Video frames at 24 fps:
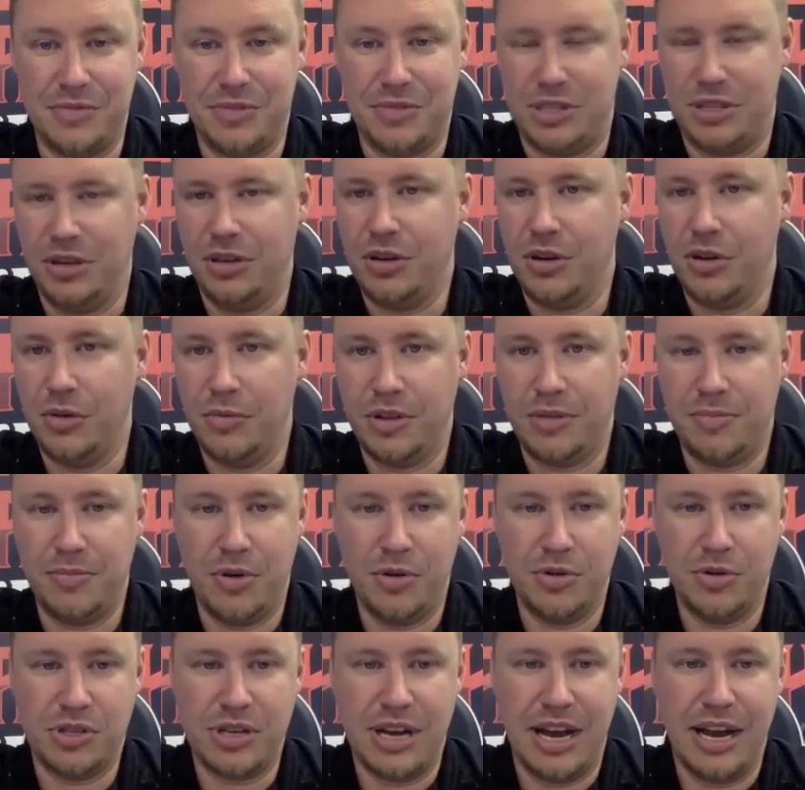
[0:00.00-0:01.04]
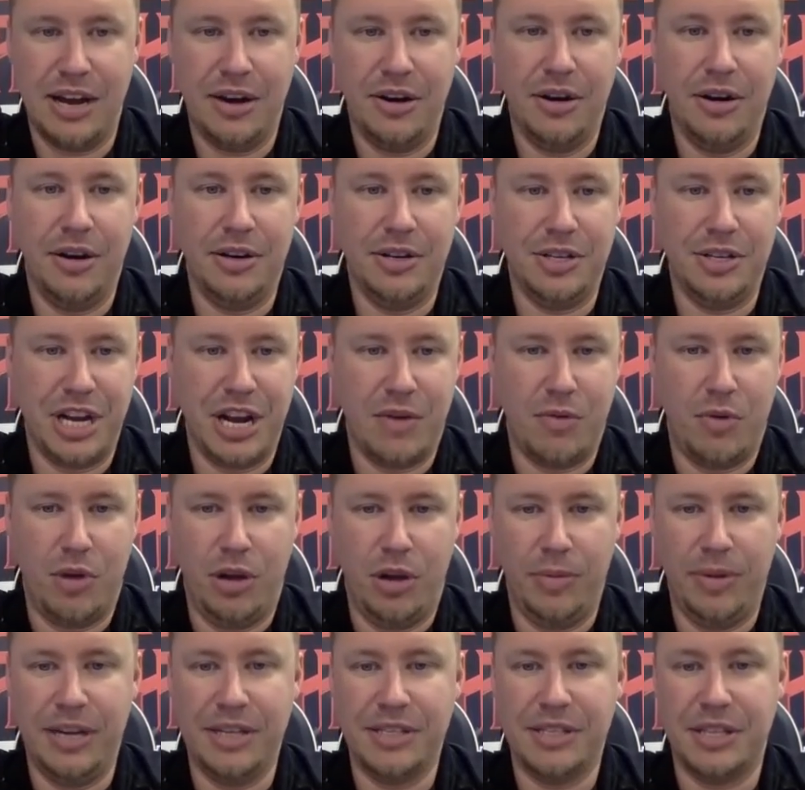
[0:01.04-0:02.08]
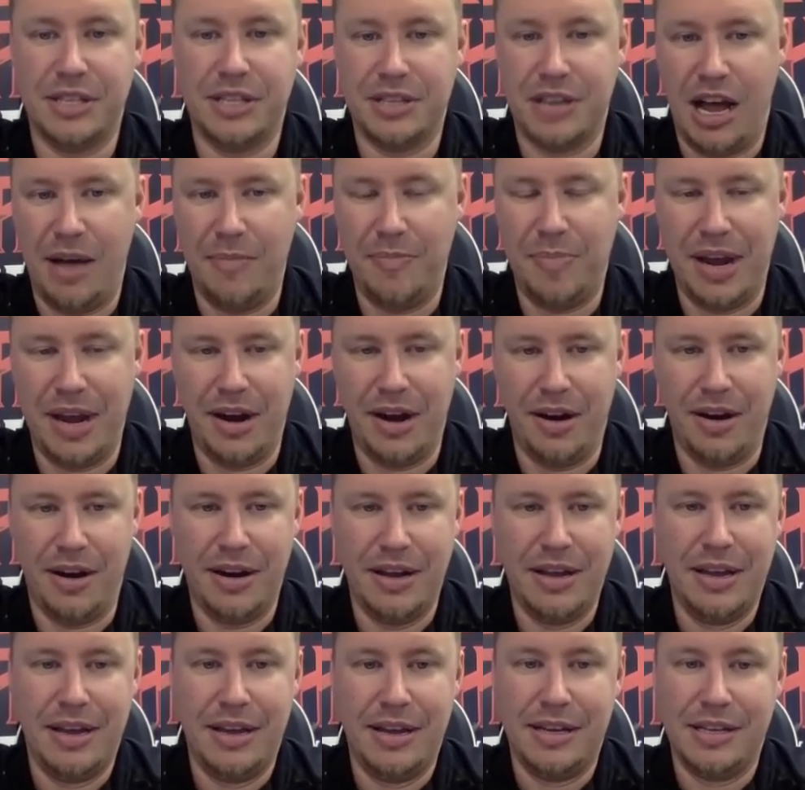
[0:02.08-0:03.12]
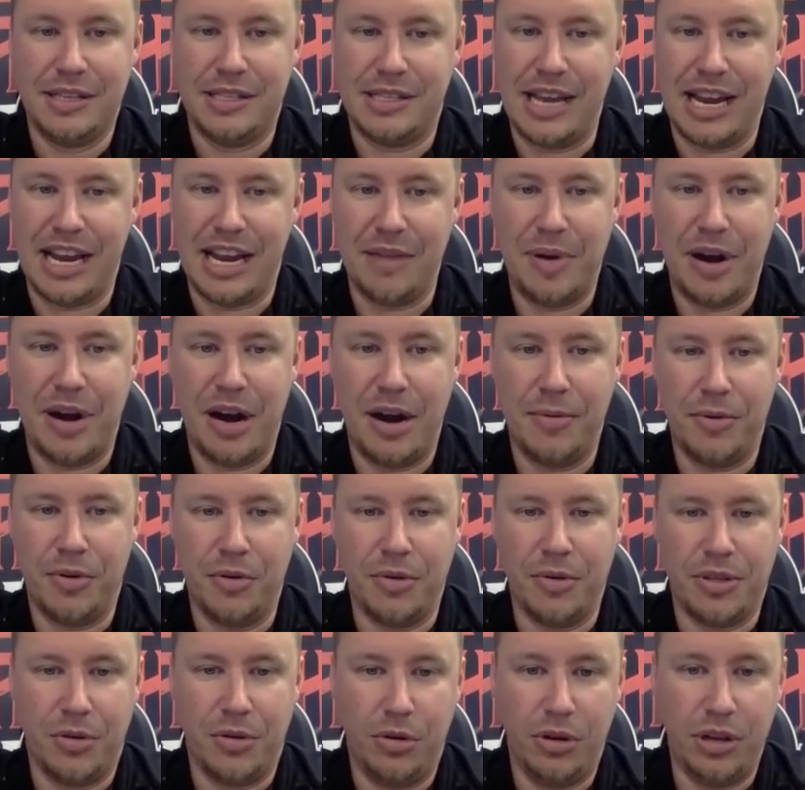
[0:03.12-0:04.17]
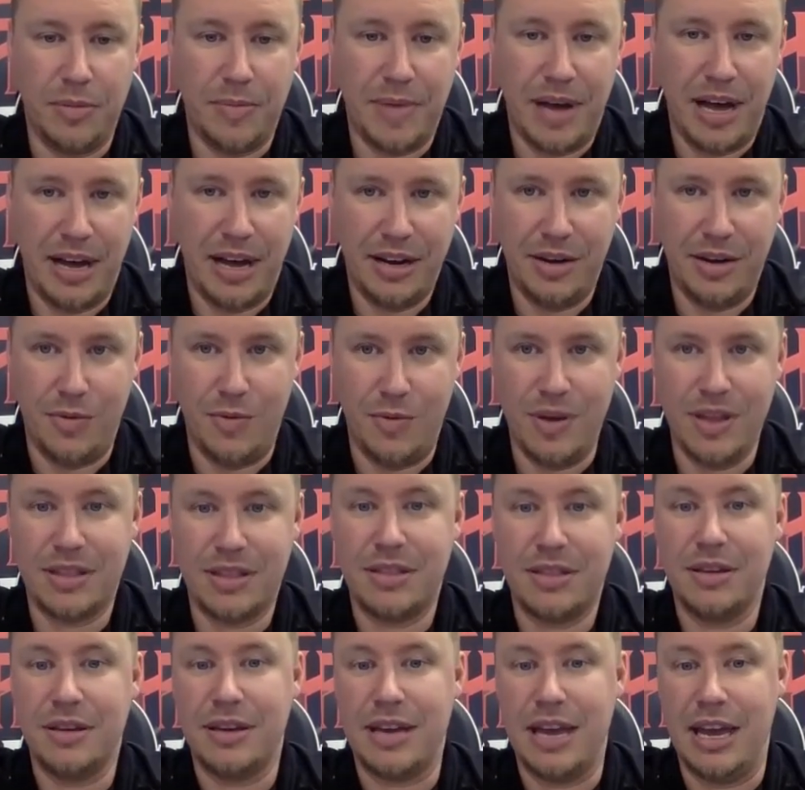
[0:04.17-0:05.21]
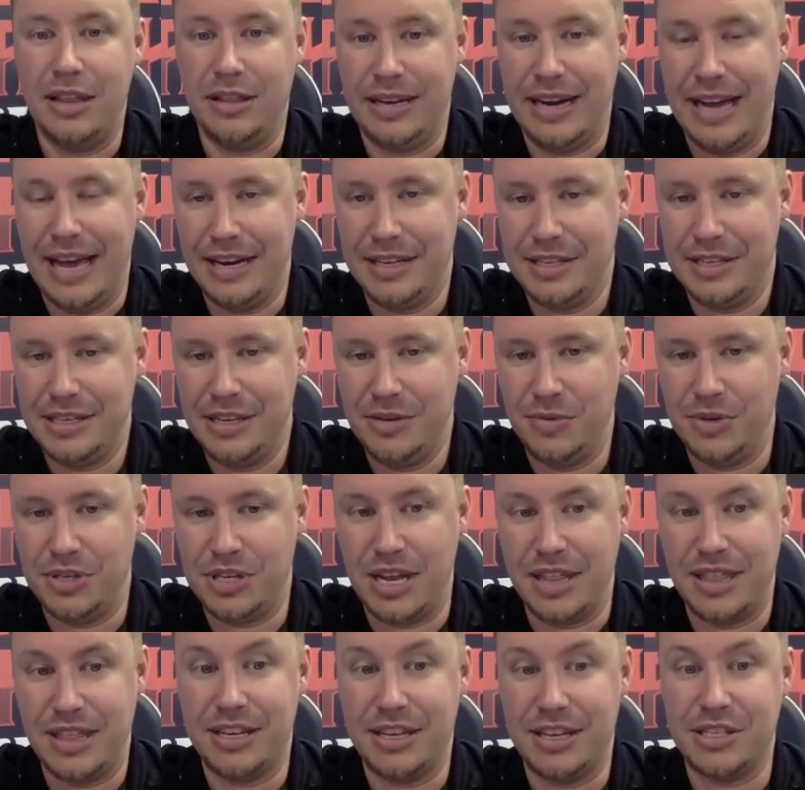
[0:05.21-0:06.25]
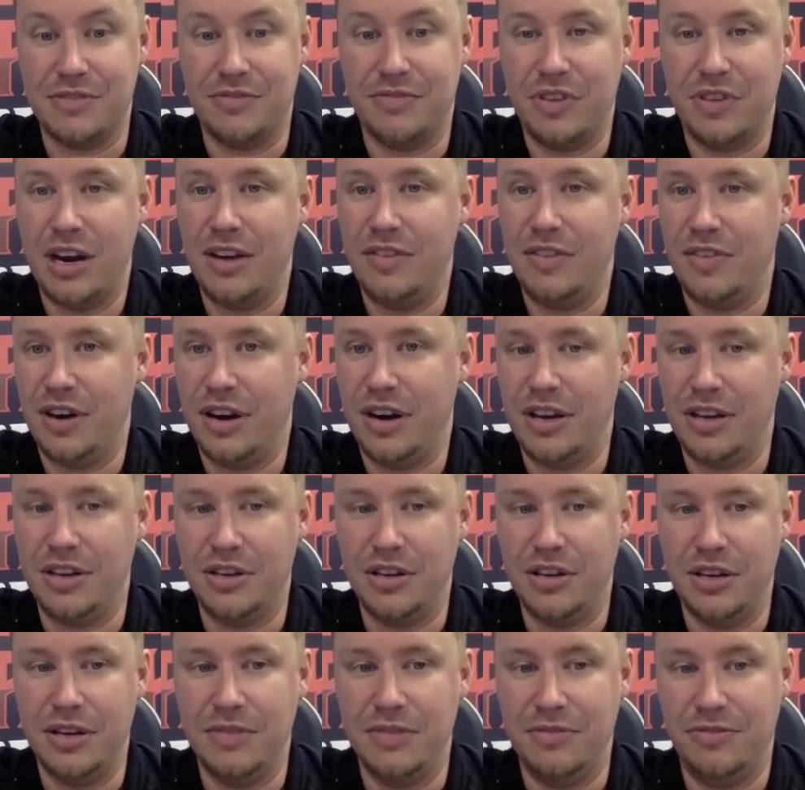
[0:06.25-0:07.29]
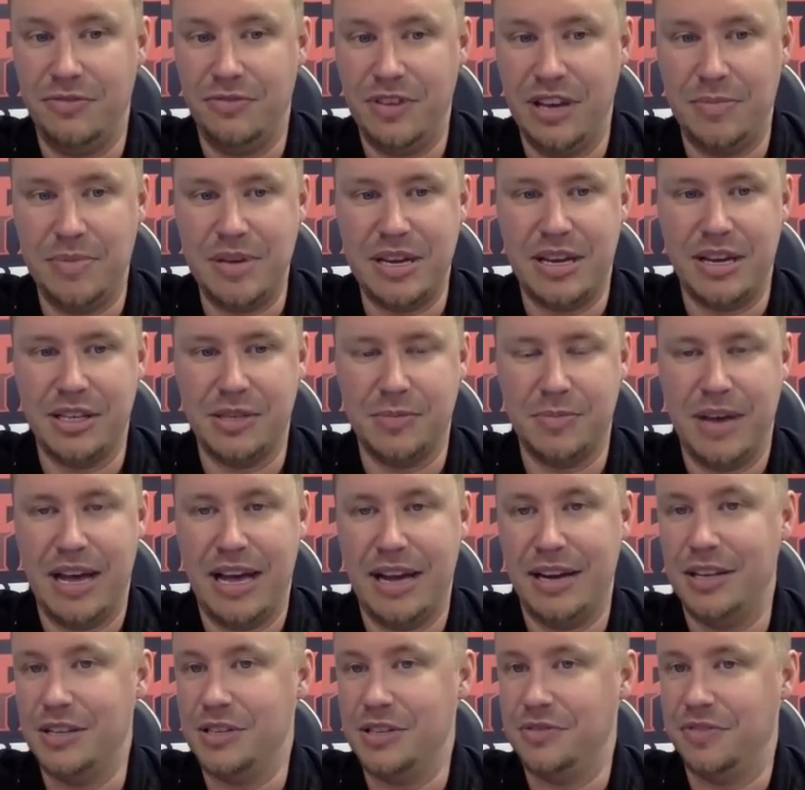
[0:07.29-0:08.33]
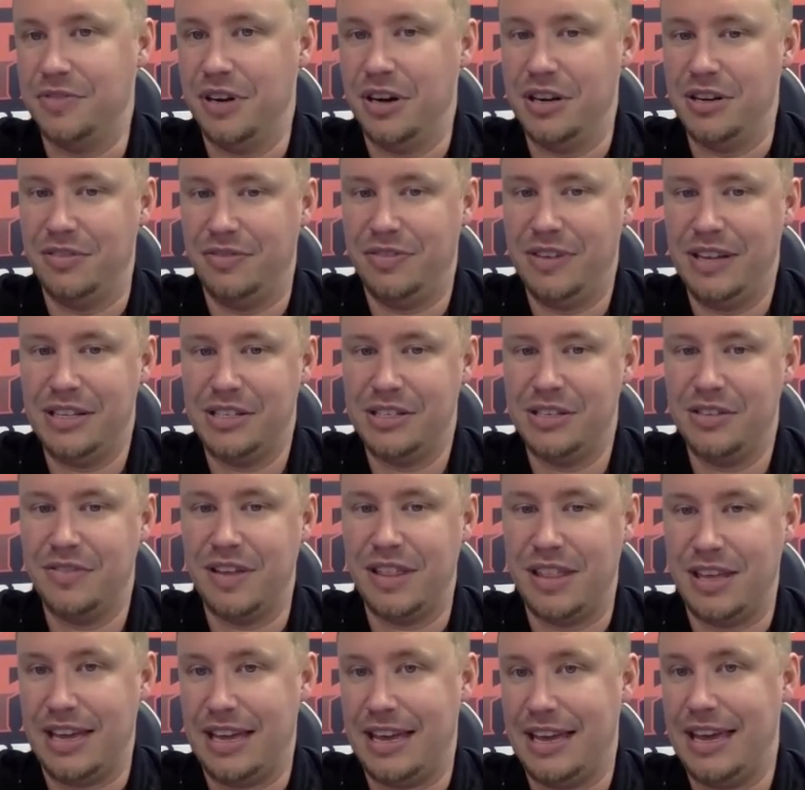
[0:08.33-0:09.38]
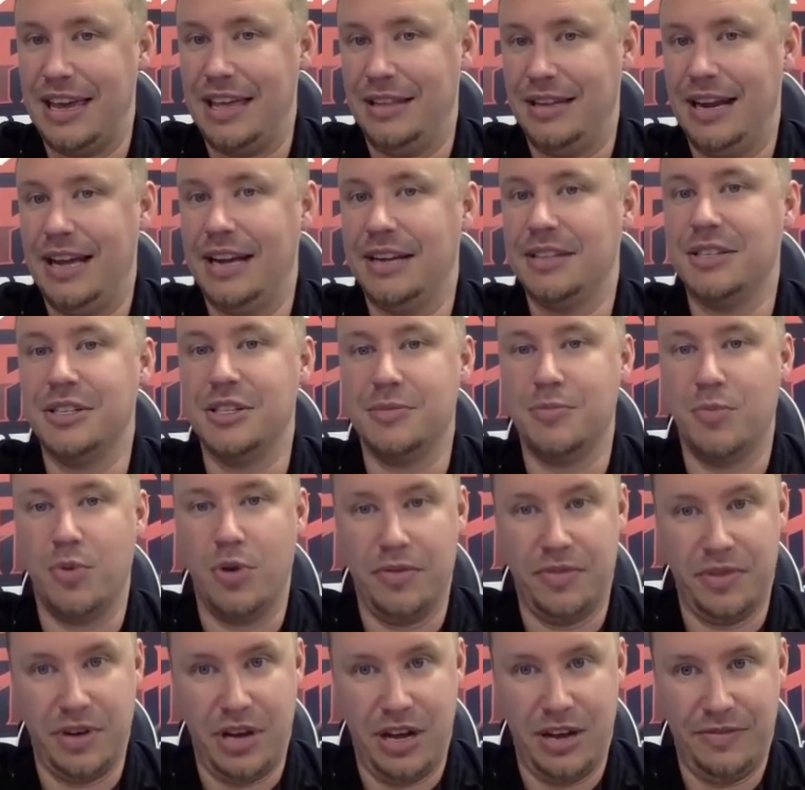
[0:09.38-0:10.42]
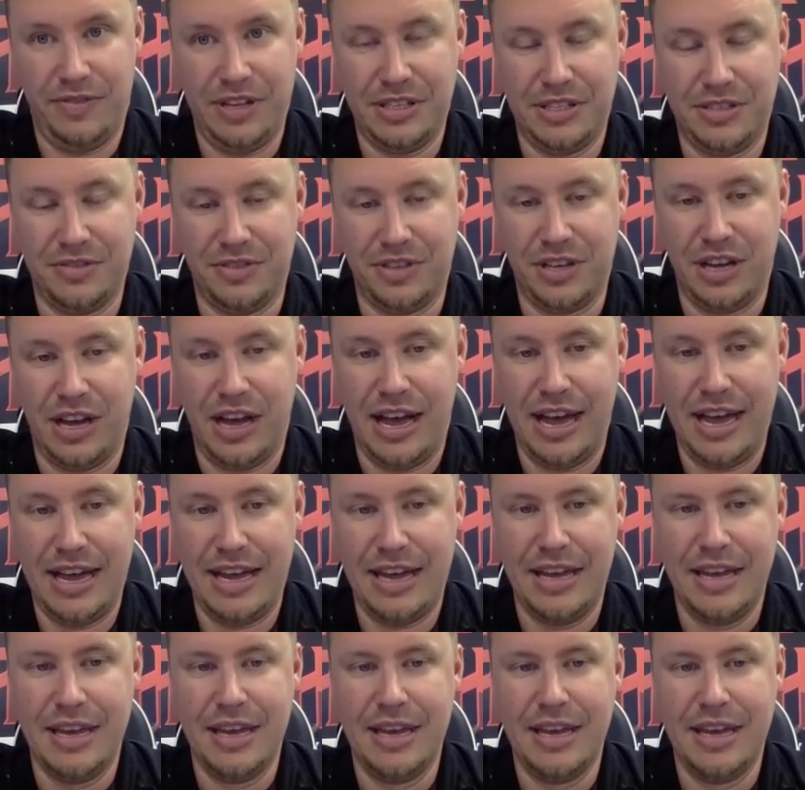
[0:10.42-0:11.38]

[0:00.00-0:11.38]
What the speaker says: still going with Mo Seider and Jake Wallman as the top pair. Second pair, I'm going with Olli Mata with Kalen Addison, which I think is a very, very good fit because Mata is very defensive. I think Kalen Addison's more of an offensive guy.